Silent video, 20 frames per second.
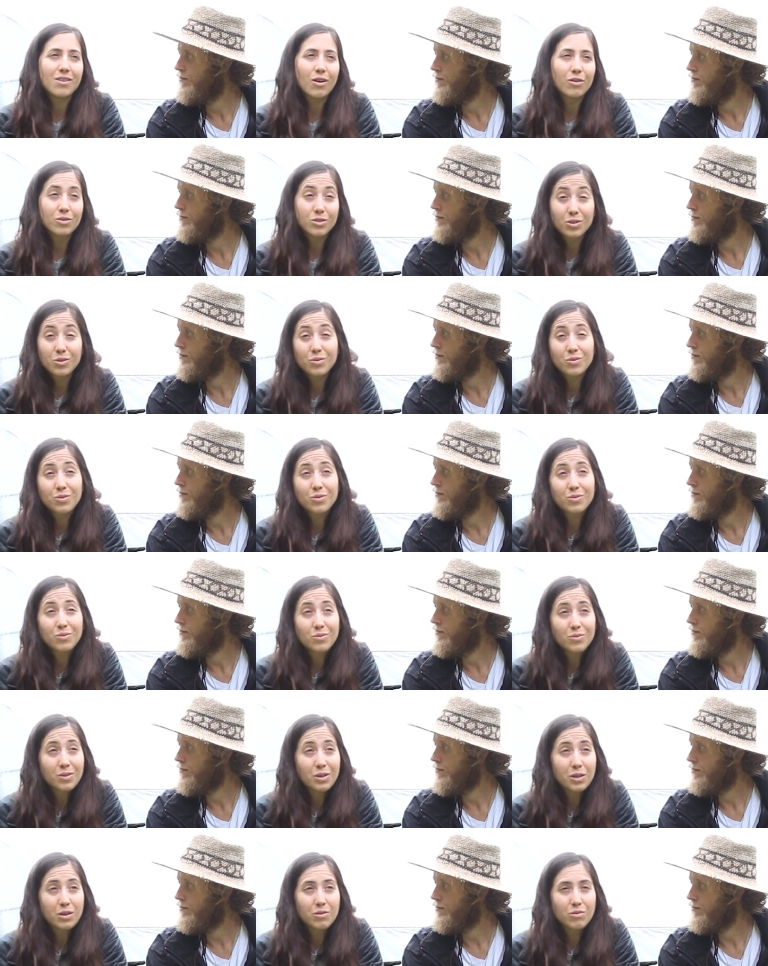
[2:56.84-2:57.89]
Speaker 1: also,
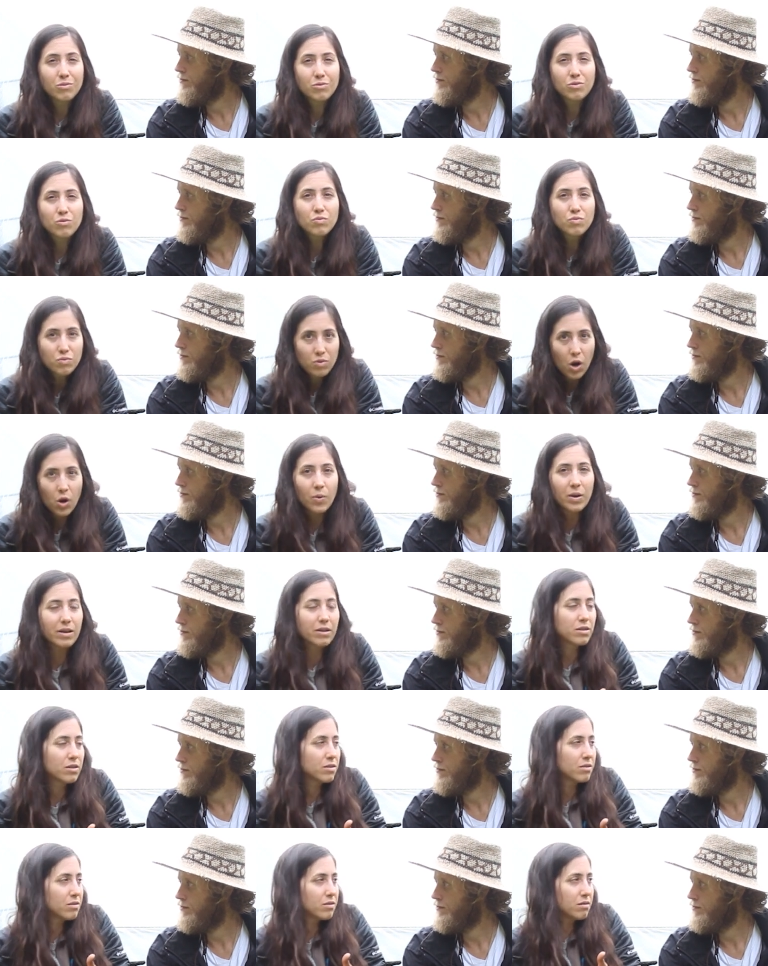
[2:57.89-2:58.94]
you know, grow it
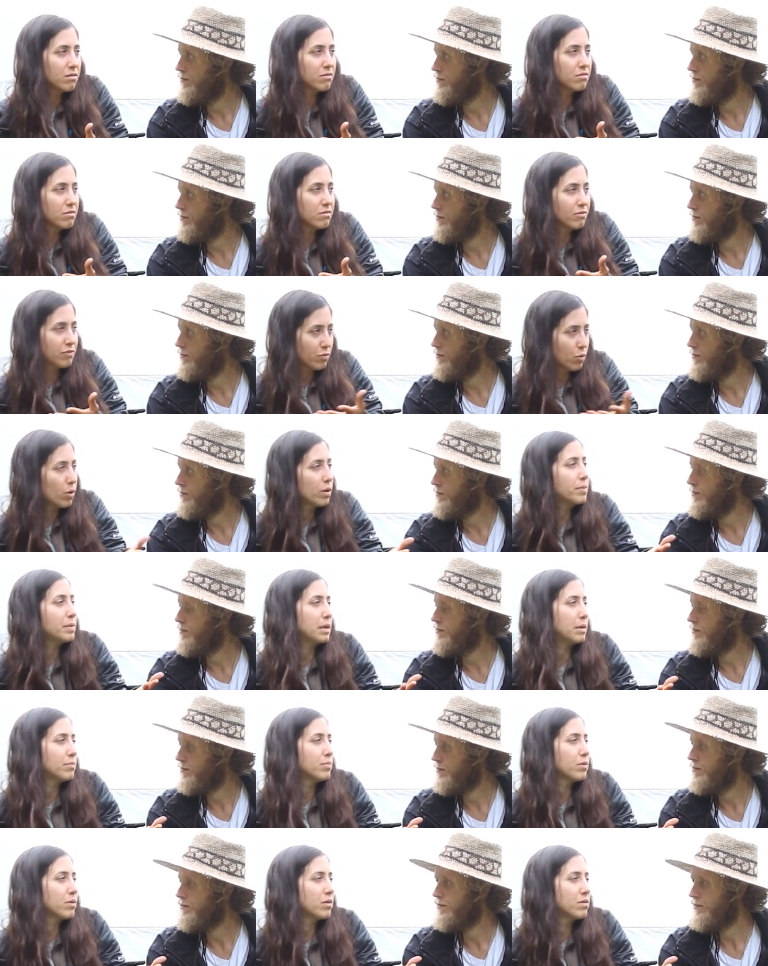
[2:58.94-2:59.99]
for
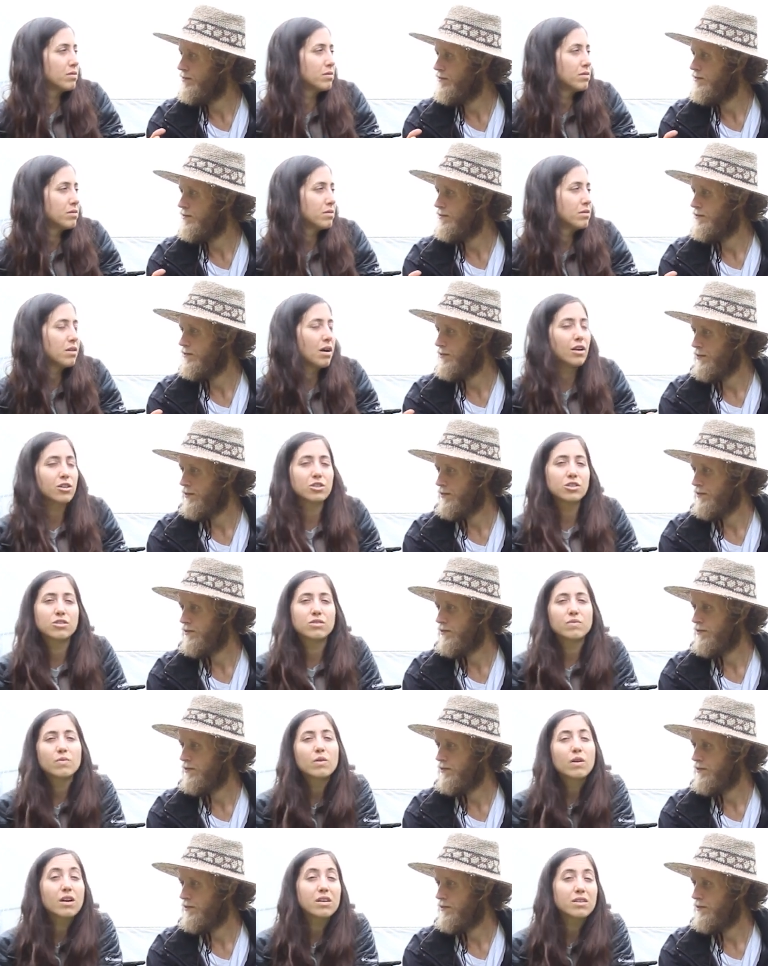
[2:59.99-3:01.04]
people, not just for